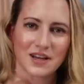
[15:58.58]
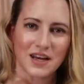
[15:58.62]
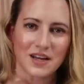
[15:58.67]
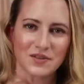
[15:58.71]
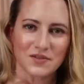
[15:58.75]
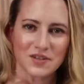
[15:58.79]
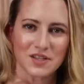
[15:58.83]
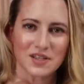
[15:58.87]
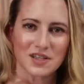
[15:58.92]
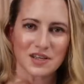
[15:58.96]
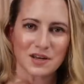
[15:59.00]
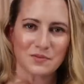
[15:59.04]

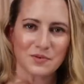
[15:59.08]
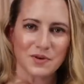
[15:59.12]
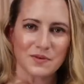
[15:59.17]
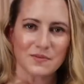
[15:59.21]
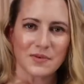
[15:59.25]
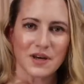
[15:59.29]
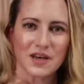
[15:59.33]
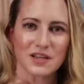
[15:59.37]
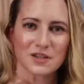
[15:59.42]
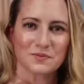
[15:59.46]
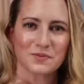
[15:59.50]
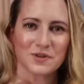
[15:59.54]
kind of a
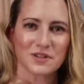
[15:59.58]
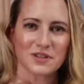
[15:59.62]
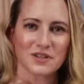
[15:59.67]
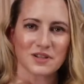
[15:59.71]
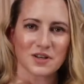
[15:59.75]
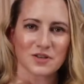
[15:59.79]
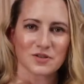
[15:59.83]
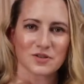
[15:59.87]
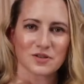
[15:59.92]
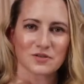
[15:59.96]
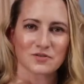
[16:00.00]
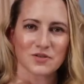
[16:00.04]
sleeping mask, but
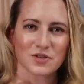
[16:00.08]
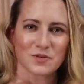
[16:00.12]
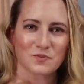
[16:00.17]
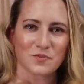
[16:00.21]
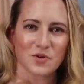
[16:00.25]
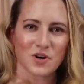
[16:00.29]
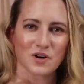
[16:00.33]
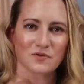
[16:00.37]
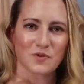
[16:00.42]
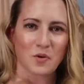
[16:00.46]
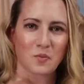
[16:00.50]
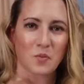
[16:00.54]
it's also just
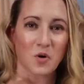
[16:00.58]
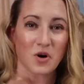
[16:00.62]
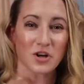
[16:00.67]
more of a